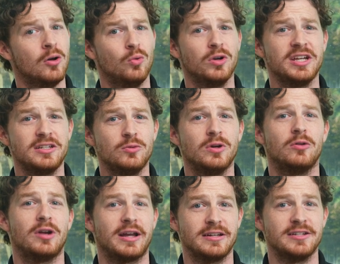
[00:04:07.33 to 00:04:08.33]
We'll get to what
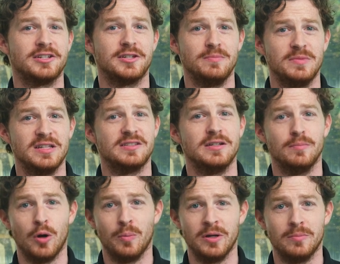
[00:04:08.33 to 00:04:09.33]
recognition means in a
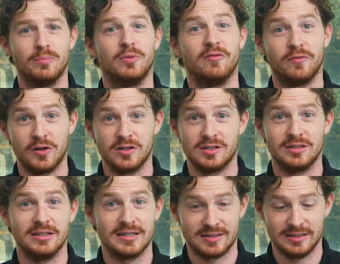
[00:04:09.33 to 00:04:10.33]
moment, but first
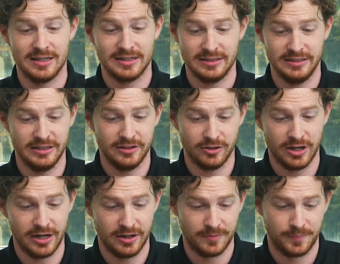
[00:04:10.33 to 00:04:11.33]
let's select an
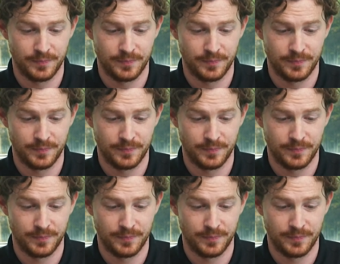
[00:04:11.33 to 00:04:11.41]
integrator.